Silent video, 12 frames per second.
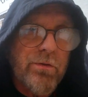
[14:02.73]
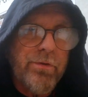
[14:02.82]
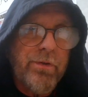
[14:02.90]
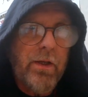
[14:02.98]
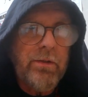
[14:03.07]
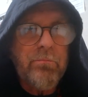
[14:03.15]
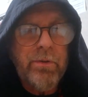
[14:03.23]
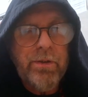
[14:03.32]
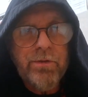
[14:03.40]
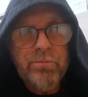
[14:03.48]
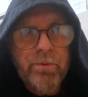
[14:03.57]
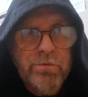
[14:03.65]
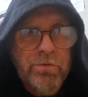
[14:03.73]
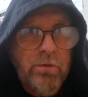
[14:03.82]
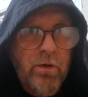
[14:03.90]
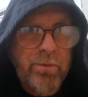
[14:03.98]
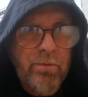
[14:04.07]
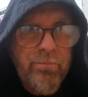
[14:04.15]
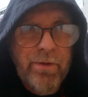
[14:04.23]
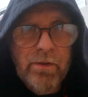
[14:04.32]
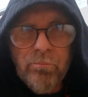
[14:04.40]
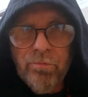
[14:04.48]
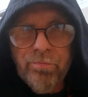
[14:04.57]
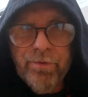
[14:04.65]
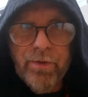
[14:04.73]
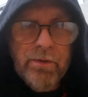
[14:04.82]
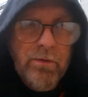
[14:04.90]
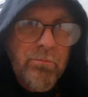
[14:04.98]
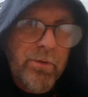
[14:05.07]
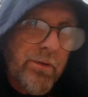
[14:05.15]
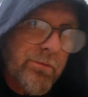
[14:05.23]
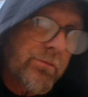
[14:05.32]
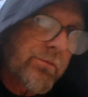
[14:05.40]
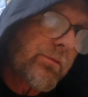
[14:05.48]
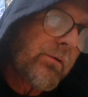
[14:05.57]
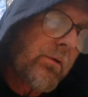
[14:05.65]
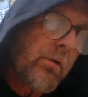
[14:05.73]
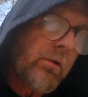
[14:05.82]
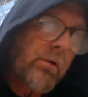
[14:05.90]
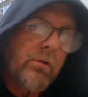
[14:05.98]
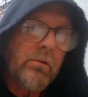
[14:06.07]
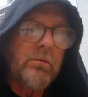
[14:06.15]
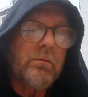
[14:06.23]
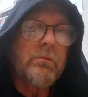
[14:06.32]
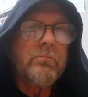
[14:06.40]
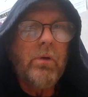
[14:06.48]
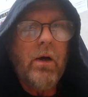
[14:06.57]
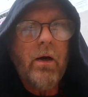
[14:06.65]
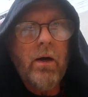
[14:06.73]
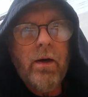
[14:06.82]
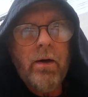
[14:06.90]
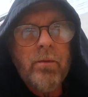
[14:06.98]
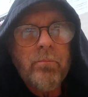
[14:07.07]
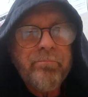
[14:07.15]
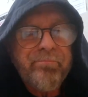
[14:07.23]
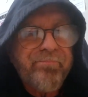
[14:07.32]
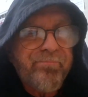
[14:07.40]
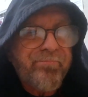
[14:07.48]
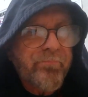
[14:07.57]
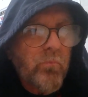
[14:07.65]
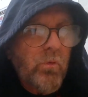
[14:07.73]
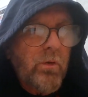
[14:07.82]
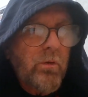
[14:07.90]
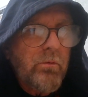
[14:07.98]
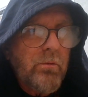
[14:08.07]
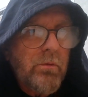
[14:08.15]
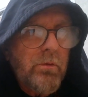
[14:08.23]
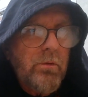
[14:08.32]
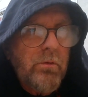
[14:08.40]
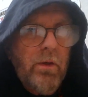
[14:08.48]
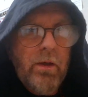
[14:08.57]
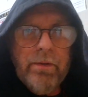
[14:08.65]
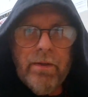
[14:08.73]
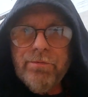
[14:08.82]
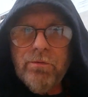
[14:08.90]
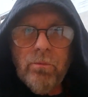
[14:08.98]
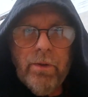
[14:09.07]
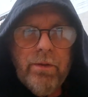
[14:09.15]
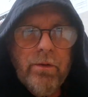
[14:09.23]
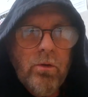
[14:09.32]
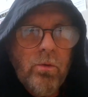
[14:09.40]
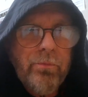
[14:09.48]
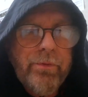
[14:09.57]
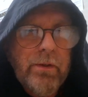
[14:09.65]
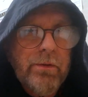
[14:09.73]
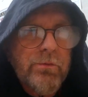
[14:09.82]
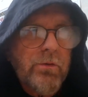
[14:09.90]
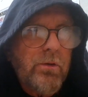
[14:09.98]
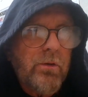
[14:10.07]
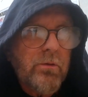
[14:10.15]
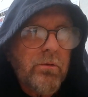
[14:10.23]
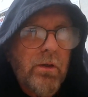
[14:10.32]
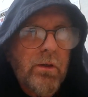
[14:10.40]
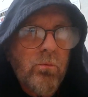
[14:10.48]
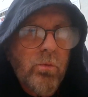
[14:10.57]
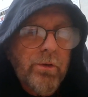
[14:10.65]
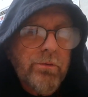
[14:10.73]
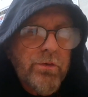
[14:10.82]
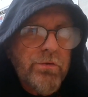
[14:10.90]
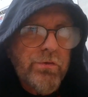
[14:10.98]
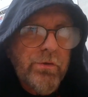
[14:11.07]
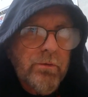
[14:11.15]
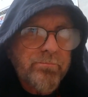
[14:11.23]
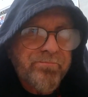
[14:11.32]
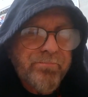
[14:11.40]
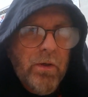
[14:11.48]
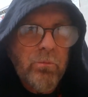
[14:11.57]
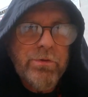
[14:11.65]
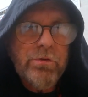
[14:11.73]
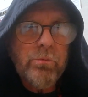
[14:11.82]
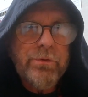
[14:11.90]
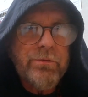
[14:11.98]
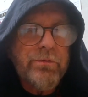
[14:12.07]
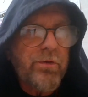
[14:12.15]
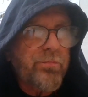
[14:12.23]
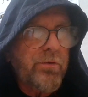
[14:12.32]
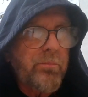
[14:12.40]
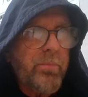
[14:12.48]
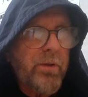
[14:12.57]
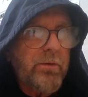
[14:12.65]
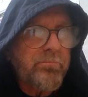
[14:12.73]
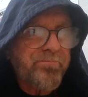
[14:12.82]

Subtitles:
for 90 minutes, but I'll be available for 90 minutes. Um, and that's the way the whole thing is going to work this year. I wish it was different, but